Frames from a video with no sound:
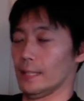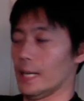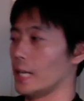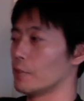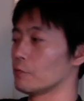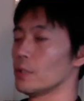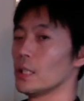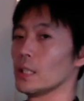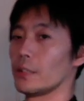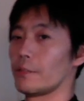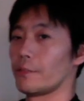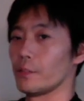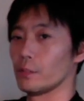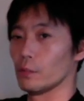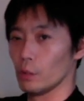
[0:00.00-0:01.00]
I really
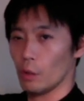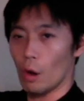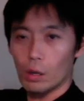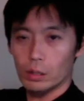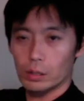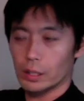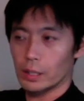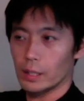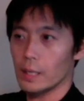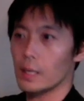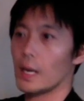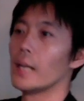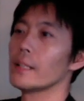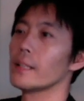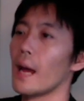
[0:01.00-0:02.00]
feel locked
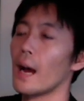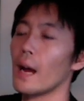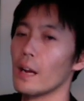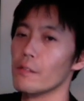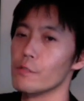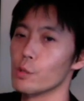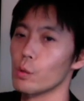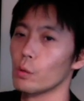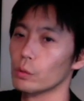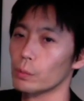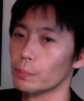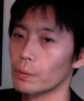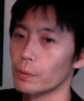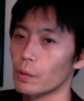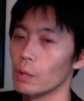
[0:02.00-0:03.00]
here and I have shoulder
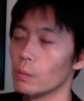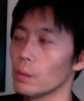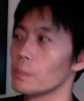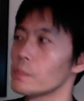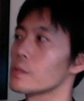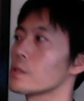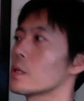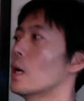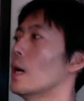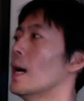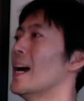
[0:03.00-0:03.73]
problems